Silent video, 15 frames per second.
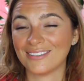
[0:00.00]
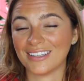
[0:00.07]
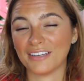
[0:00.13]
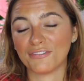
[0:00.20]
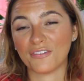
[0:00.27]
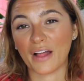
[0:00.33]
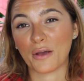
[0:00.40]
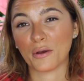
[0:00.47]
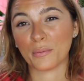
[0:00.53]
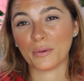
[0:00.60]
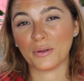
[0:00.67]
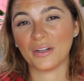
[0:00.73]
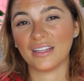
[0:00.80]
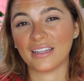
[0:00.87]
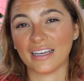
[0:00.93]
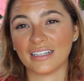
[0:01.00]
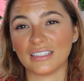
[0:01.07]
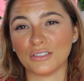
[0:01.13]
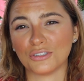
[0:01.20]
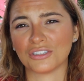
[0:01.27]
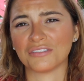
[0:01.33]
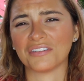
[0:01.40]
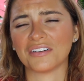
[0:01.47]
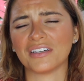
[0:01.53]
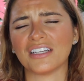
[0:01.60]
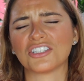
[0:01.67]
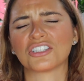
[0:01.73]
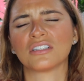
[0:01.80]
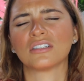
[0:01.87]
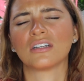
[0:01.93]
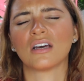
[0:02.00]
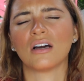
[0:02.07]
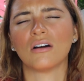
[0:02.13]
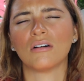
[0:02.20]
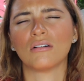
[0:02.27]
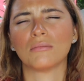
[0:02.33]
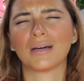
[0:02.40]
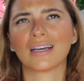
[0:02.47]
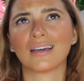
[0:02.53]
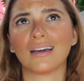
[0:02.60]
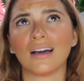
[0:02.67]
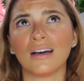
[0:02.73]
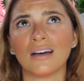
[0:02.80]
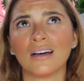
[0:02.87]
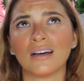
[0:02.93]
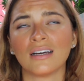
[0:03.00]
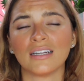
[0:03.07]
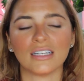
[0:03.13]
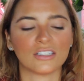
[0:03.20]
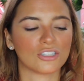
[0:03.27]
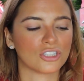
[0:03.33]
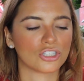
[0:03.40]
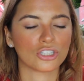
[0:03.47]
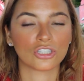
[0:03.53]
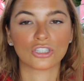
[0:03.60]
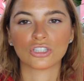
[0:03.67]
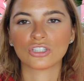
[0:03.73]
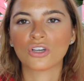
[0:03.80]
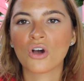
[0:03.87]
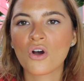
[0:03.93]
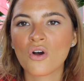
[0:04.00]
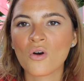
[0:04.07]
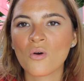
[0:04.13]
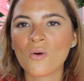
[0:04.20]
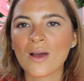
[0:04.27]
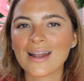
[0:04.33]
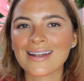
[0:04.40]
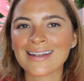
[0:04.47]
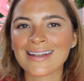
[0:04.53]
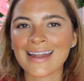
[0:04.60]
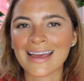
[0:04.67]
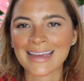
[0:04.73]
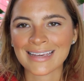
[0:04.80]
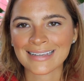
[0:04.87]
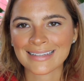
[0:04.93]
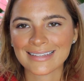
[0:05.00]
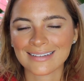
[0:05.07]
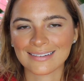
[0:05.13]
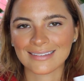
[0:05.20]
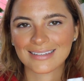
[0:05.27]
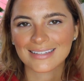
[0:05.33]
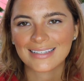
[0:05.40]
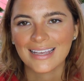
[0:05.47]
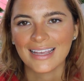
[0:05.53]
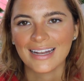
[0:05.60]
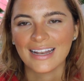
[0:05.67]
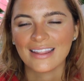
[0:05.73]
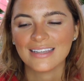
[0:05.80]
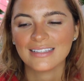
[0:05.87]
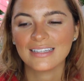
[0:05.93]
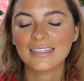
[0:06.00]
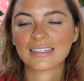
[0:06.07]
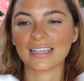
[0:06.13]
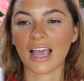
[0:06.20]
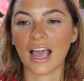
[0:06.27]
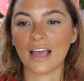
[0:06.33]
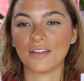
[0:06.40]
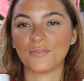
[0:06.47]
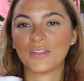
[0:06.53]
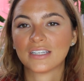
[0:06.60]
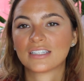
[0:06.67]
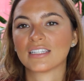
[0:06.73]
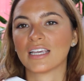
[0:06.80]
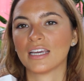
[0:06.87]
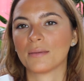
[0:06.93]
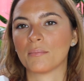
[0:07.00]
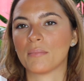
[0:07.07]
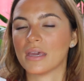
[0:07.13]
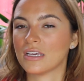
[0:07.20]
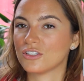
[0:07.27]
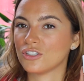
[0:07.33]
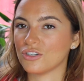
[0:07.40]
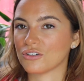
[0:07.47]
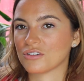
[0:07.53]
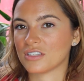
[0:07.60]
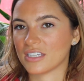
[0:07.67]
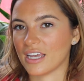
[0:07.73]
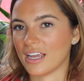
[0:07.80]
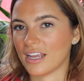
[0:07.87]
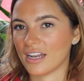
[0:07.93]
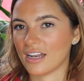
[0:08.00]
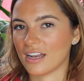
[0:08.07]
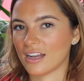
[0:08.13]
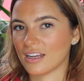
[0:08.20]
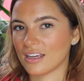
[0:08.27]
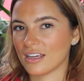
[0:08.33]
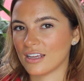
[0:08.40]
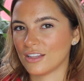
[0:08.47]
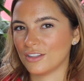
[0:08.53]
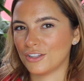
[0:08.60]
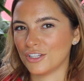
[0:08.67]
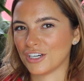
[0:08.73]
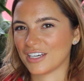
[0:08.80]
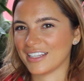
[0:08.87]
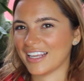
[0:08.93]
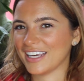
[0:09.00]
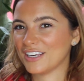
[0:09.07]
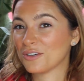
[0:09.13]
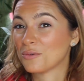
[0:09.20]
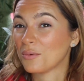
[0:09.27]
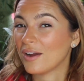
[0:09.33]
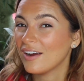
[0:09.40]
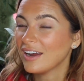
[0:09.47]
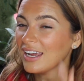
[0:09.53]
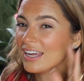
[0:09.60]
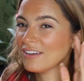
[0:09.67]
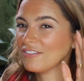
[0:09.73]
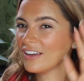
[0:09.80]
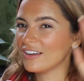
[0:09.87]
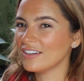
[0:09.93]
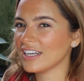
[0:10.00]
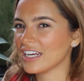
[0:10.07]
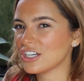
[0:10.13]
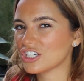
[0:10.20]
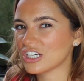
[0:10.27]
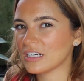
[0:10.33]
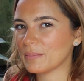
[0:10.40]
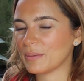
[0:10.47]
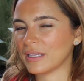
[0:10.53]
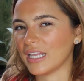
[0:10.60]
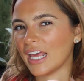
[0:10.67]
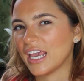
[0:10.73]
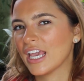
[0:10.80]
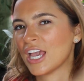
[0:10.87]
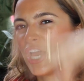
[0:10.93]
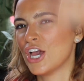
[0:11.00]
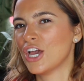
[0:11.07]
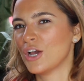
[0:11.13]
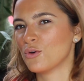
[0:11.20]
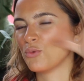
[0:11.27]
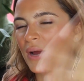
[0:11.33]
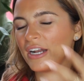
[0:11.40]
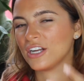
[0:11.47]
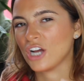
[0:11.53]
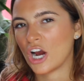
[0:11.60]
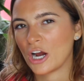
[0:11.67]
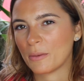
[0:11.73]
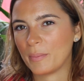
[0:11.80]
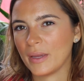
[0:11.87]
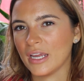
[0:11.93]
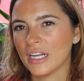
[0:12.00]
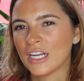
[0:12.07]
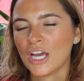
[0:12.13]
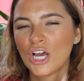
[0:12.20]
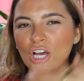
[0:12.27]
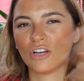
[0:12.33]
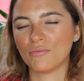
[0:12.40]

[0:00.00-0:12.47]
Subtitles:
the Flower Beauty Light Illusion Foundation. Oh my God, it's so nice on the skin. This like makes your skin look like you're wearing foundation, but like red carpet,